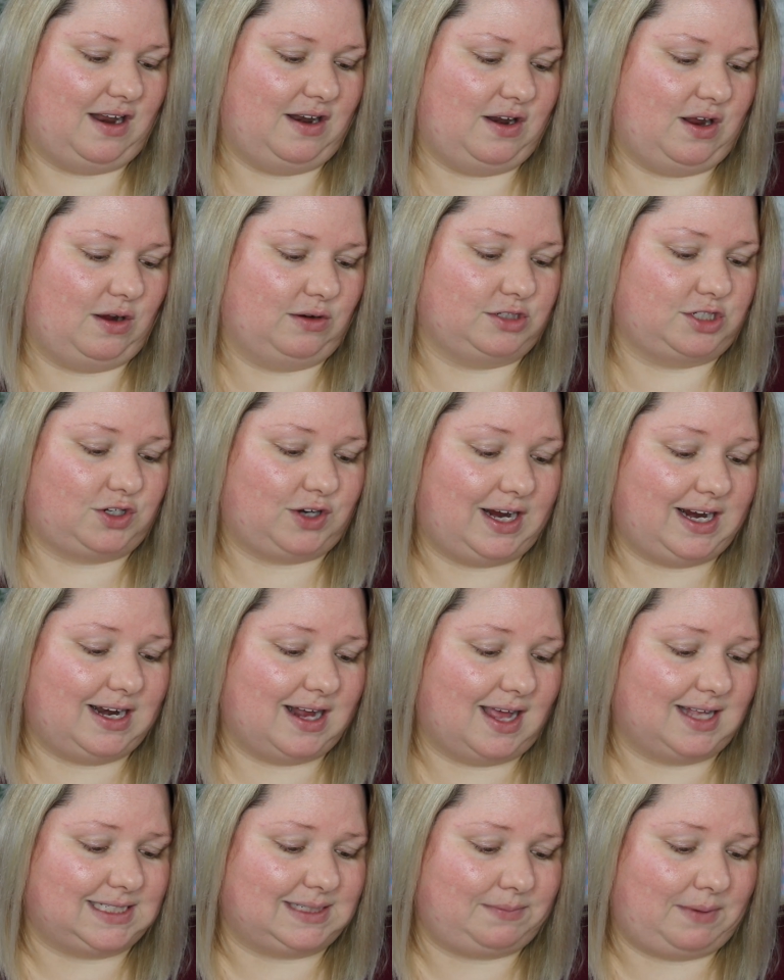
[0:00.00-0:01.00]
No tree
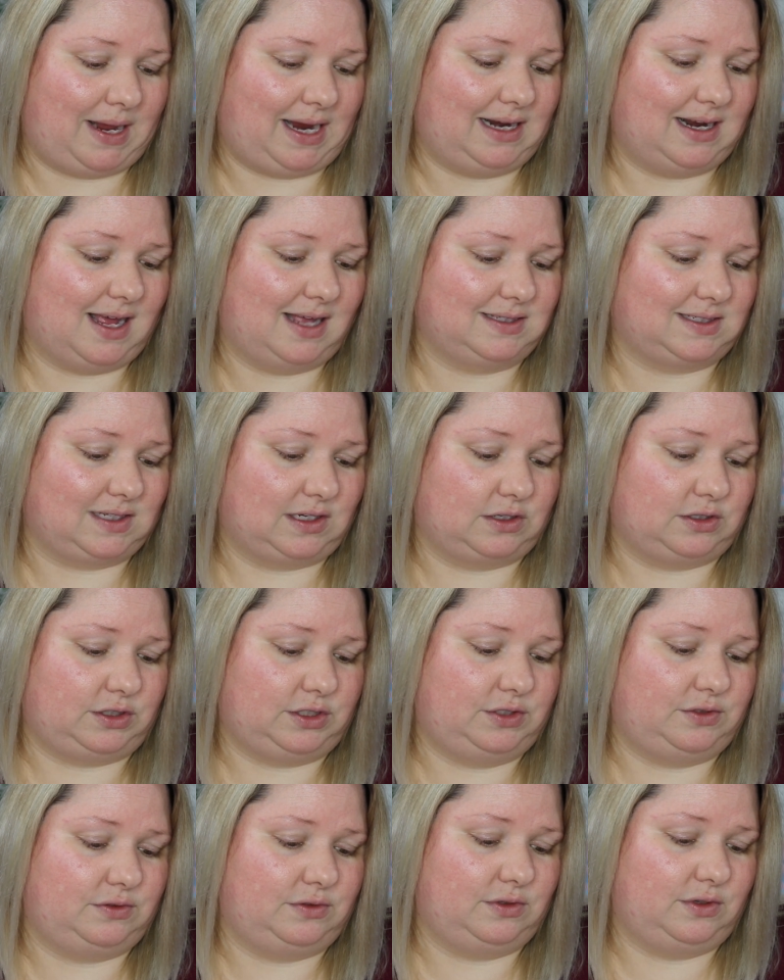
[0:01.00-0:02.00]
nuts, peanuts,
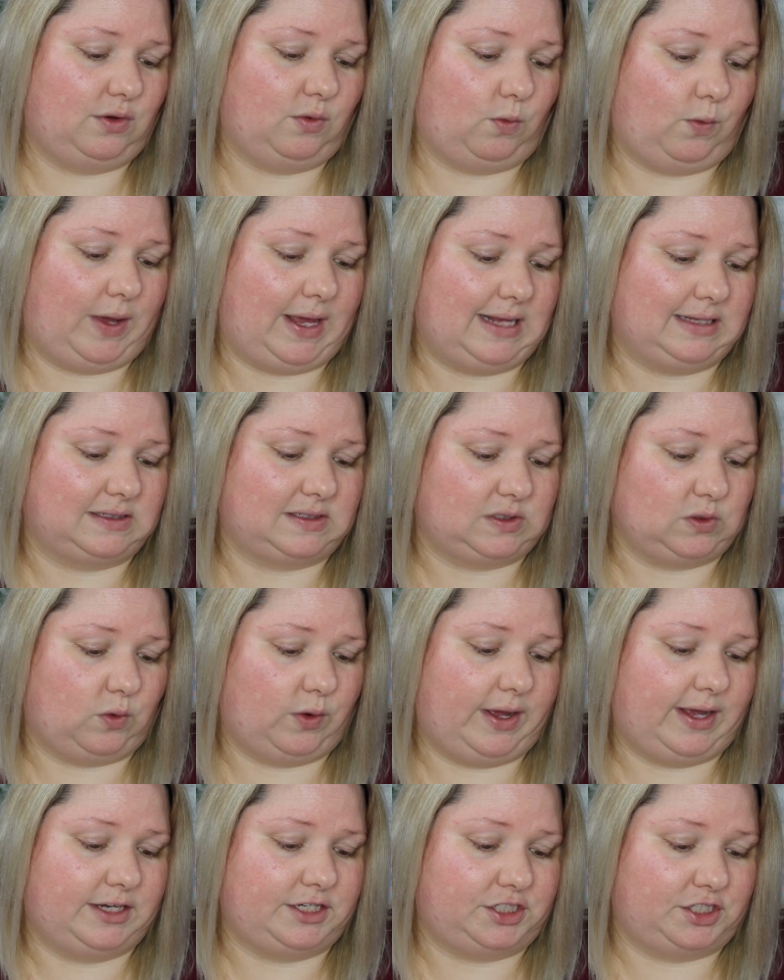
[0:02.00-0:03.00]
gluten, wheat,
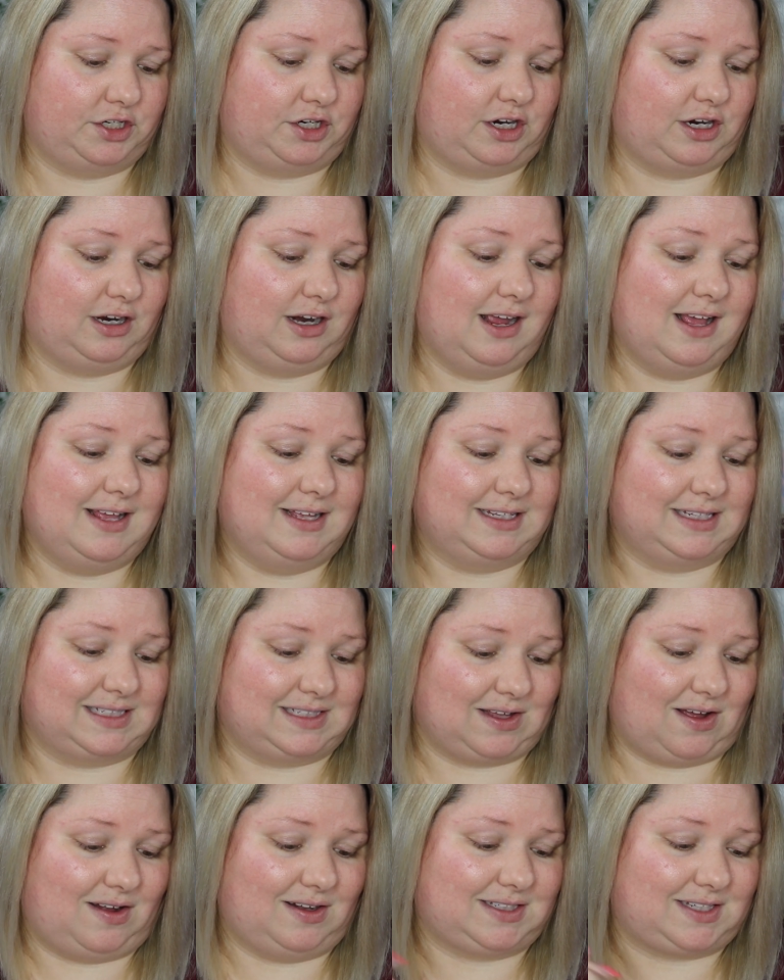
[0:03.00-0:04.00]
soy, sugar,
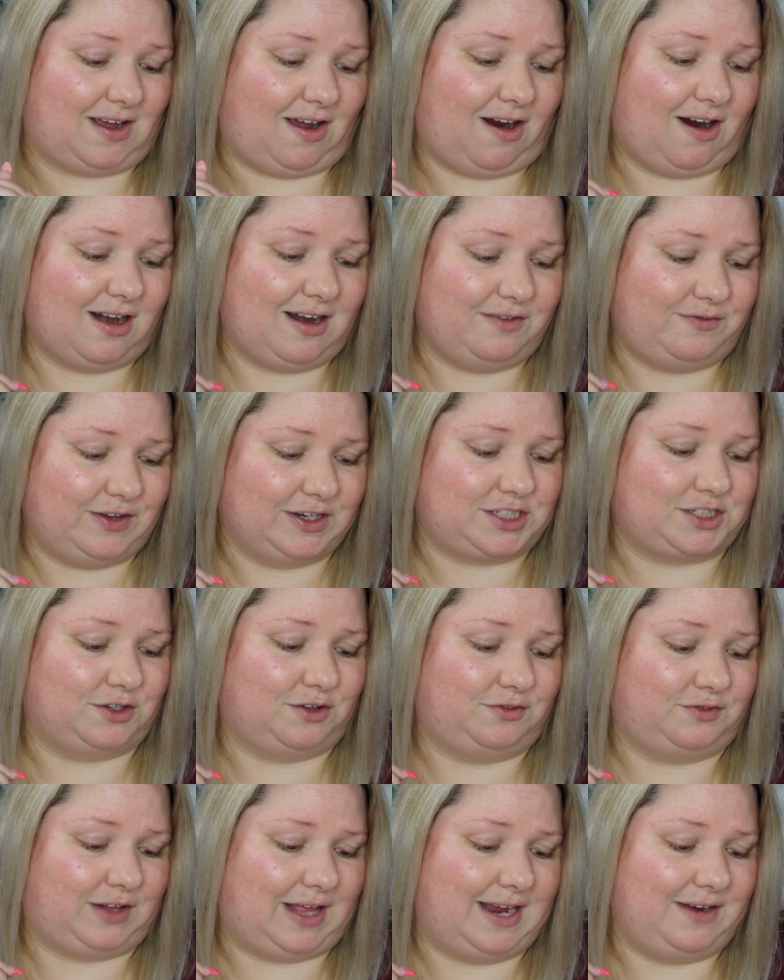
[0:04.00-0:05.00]
salt,
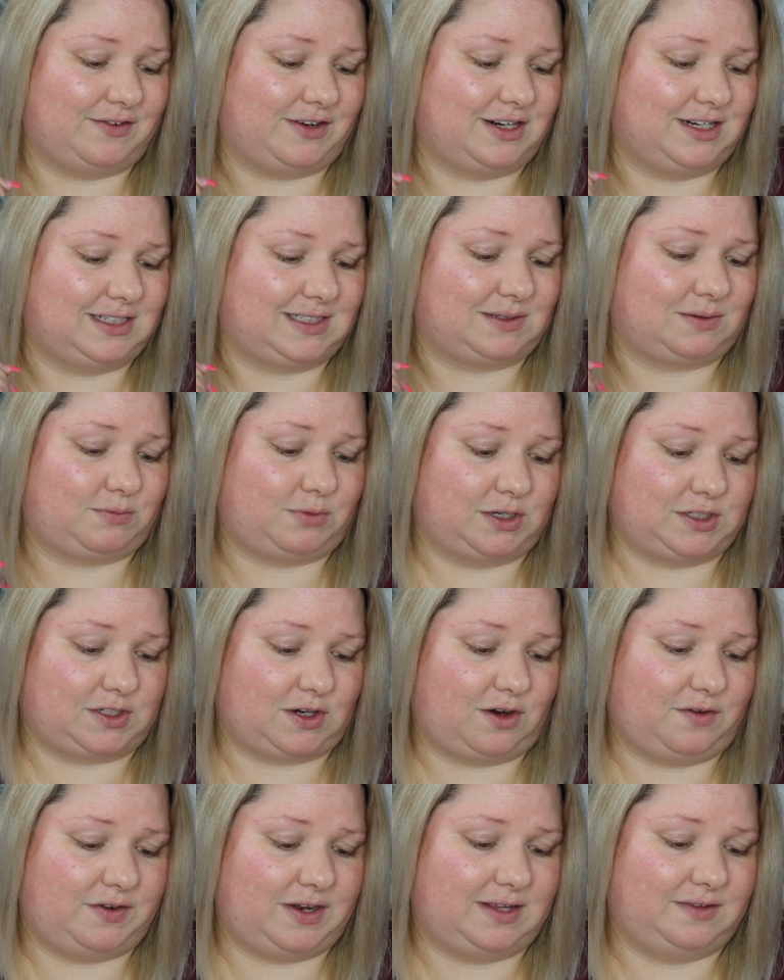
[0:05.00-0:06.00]
artificial flavors,
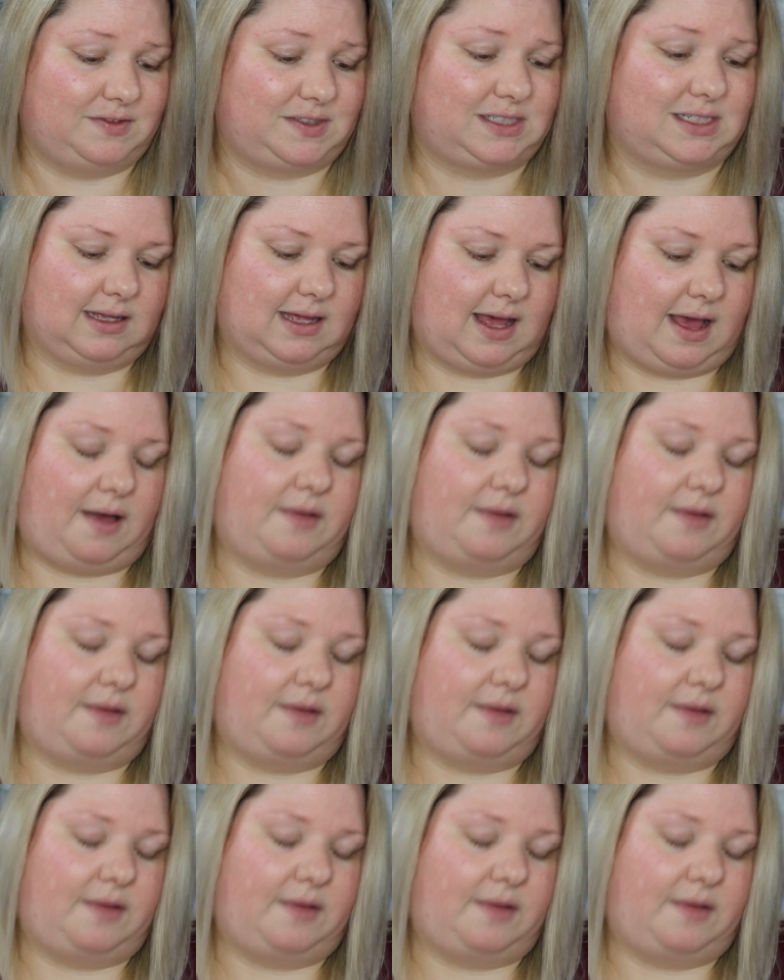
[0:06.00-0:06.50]
preservatives.